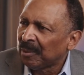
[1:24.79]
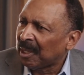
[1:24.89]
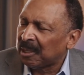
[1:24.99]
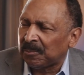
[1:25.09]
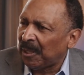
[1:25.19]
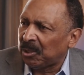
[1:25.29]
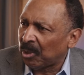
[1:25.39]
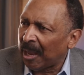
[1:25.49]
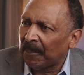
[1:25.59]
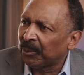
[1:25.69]
that is being
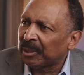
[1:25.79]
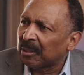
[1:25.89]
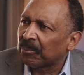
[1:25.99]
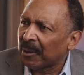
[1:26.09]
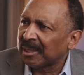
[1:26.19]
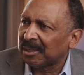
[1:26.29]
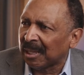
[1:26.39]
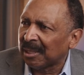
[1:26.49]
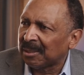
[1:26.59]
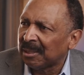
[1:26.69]
trampled in the
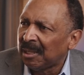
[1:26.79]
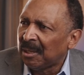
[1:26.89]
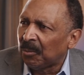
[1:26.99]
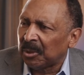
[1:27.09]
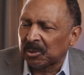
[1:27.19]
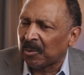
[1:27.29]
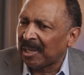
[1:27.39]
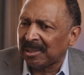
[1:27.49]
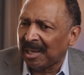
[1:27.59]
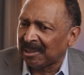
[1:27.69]
process, which is why
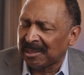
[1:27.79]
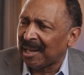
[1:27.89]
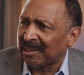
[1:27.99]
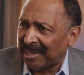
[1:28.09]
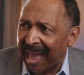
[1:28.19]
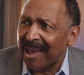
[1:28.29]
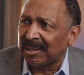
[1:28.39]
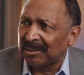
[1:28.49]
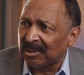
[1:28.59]
I say it's not that,